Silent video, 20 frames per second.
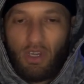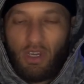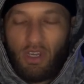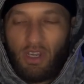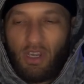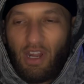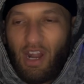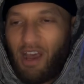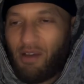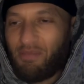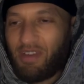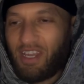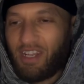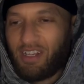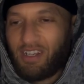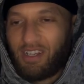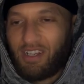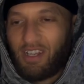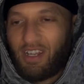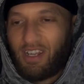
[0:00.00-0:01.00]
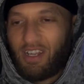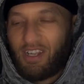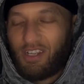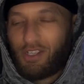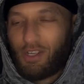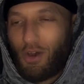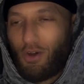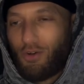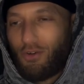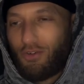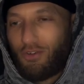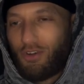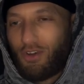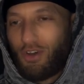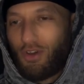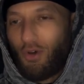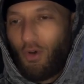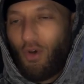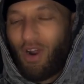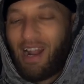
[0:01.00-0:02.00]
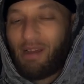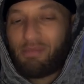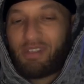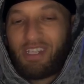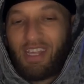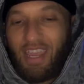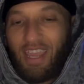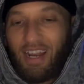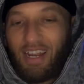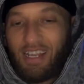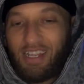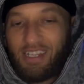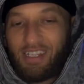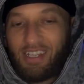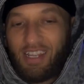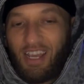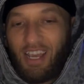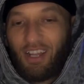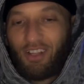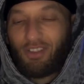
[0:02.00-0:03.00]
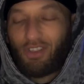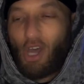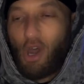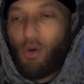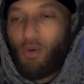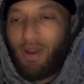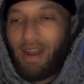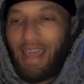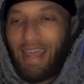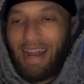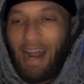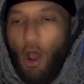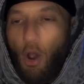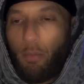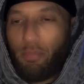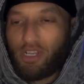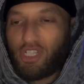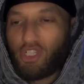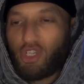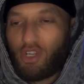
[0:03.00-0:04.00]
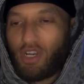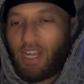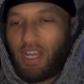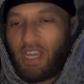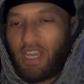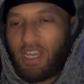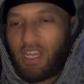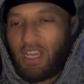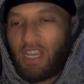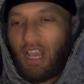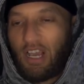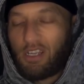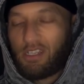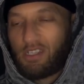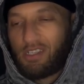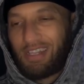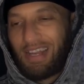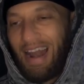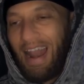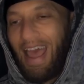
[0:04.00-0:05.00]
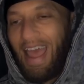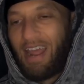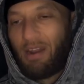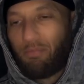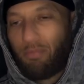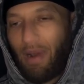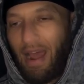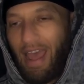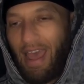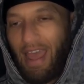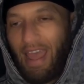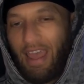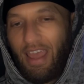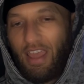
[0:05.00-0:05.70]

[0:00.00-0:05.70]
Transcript: You know what I mean? So all I'm saying is don't let that opportunity slide by